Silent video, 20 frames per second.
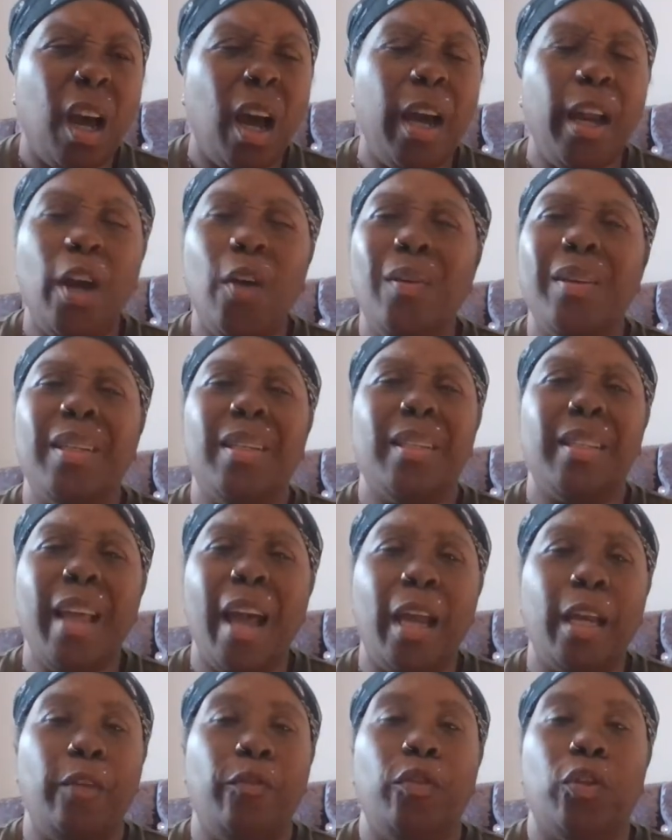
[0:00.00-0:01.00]
I don't
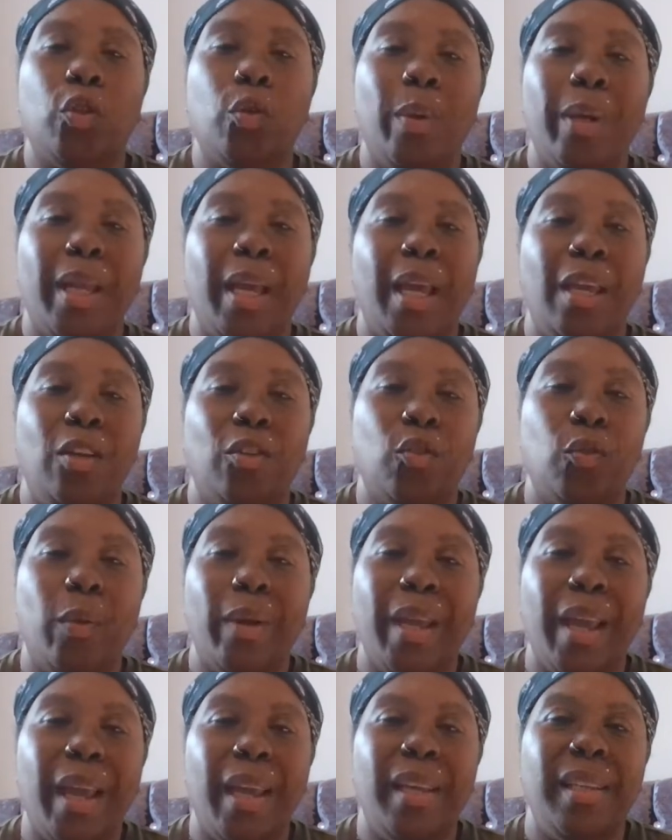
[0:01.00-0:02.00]
understand. If you're 28, you're
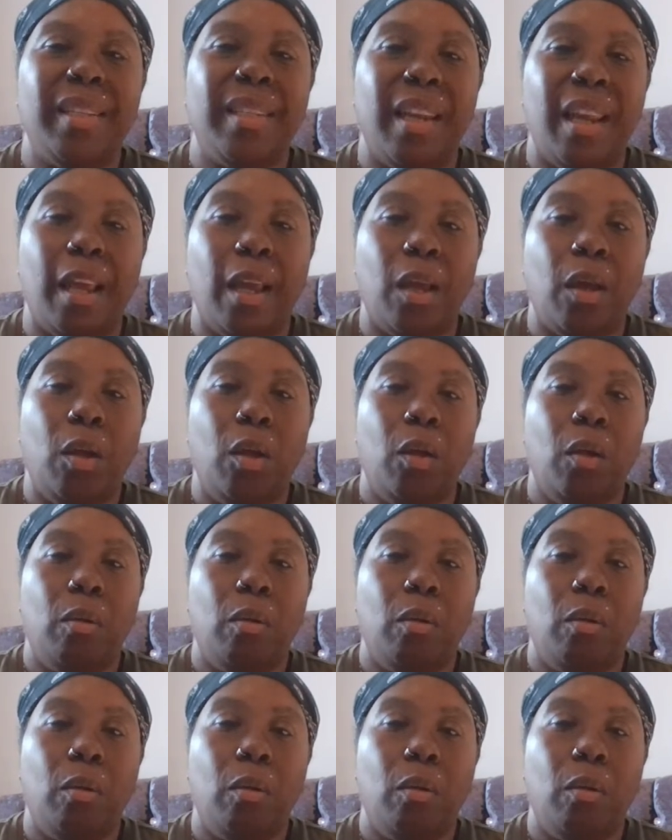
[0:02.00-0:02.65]
28, isn't it?